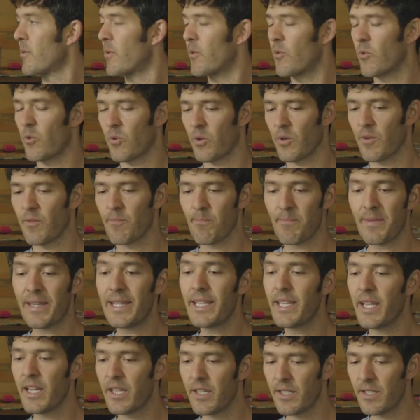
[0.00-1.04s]
or
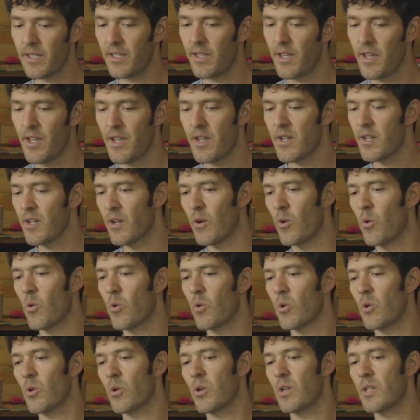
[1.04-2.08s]
mediated?
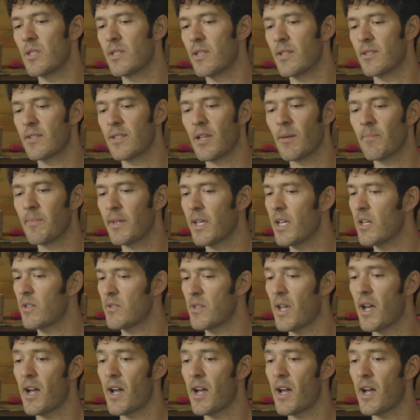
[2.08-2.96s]
Or is it something else?